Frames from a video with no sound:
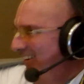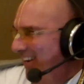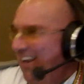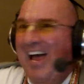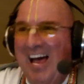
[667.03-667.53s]

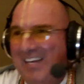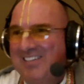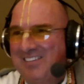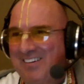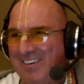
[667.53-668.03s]

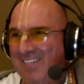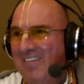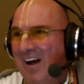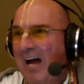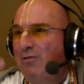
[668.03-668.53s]
Yes.
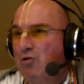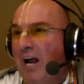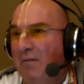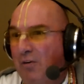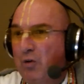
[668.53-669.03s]
I've
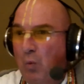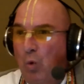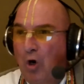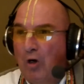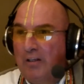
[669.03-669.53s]
traveled the
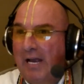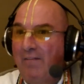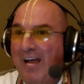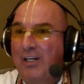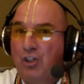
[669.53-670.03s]
world. I've
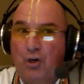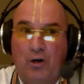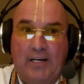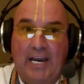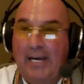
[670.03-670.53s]
had
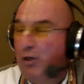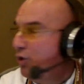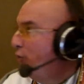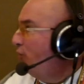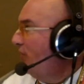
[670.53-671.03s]
sugarcane
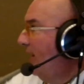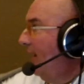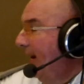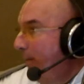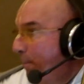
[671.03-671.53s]
juice
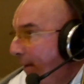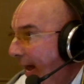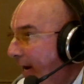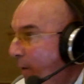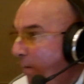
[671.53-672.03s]
in
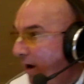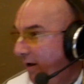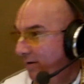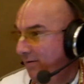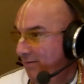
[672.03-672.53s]
Panama.
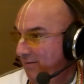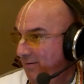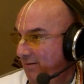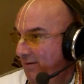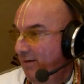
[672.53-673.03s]

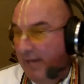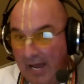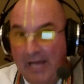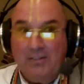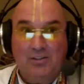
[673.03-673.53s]

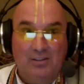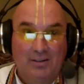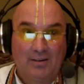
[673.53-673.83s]
Yes.